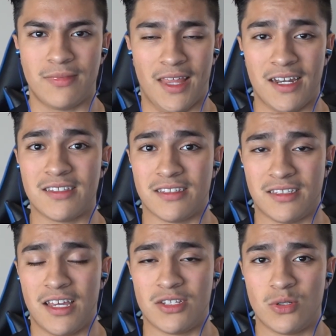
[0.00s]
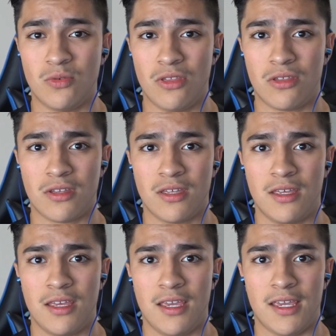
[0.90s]
That is the sad truth,
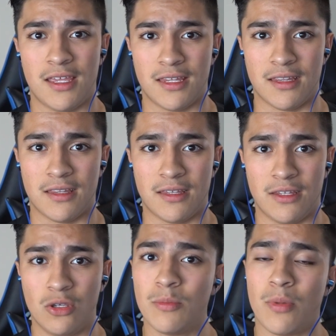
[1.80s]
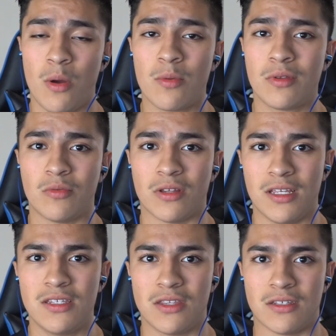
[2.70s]
and you can probably
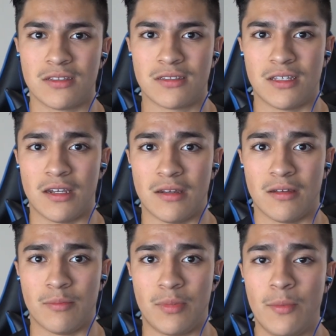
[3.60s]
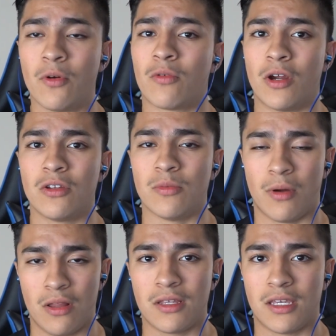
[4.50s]
relate to this, and people around you
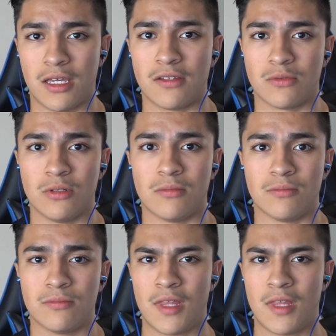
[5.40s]
probably can as well.